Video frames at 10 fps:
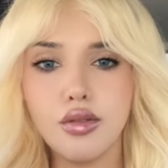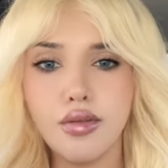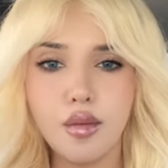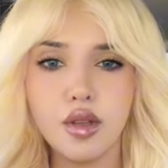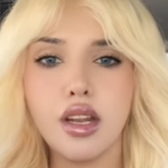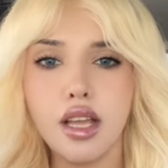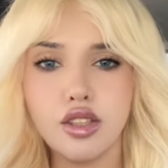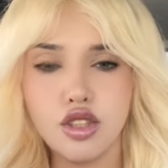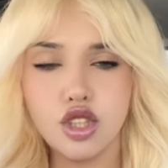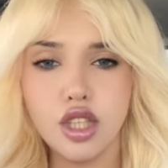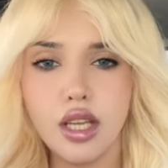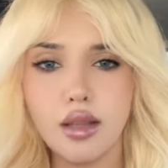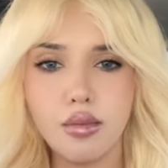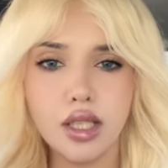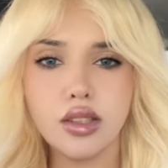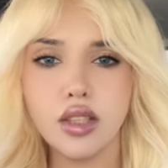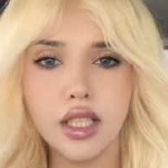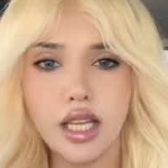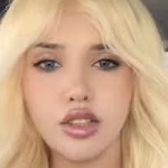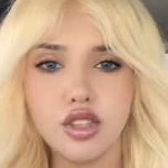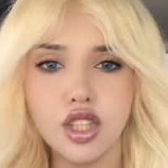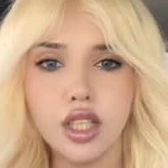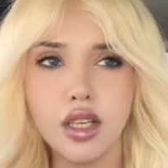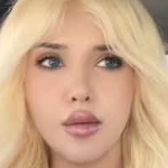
the feminine energy and masculine energy